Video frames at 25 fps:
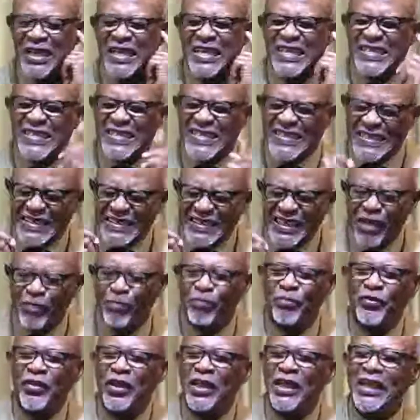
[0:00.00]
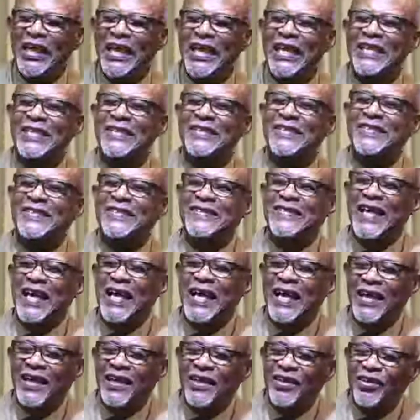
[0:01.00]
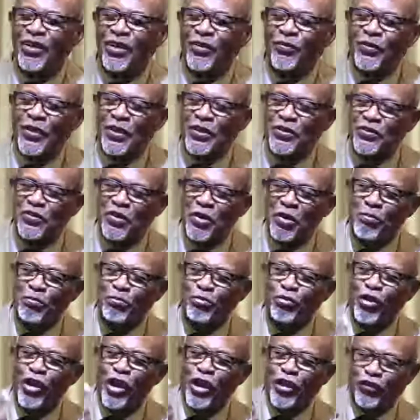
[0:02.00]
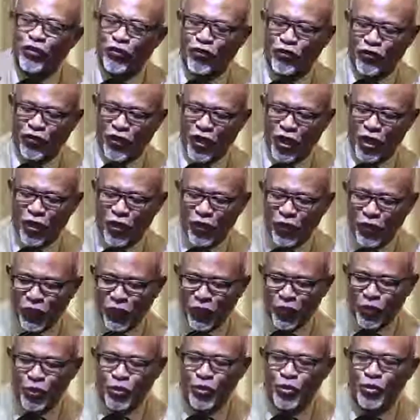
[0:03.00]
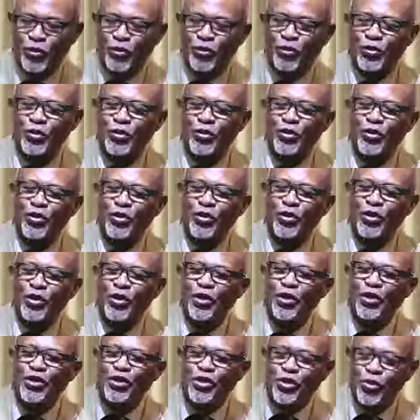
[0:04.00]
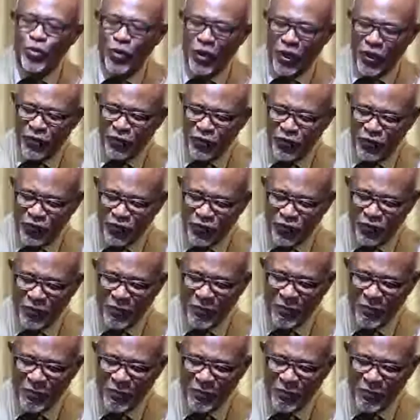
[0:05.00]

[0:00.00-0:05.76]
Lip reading: something inside of us breaks through to us.